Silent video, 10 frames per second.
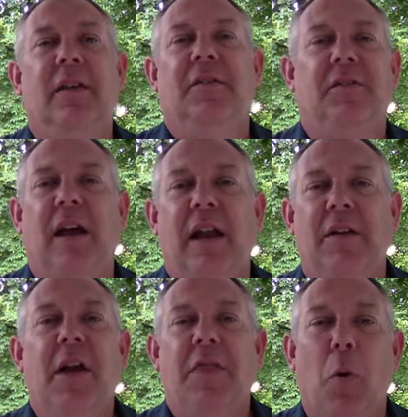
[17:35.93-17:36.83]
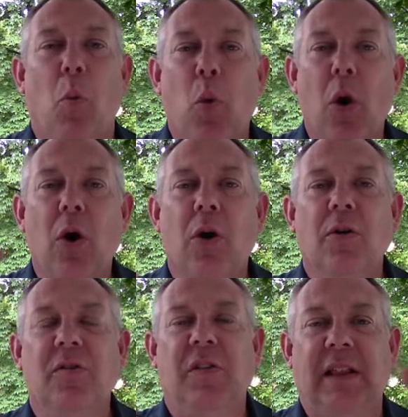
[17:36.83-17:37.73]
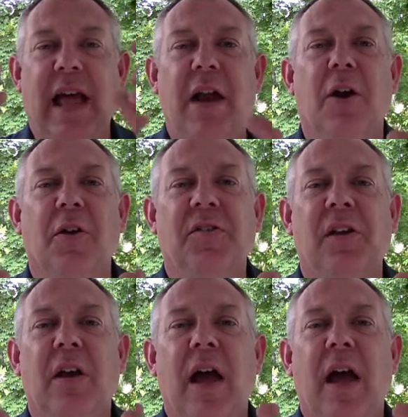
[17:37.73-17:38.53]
It's the, the words, the letters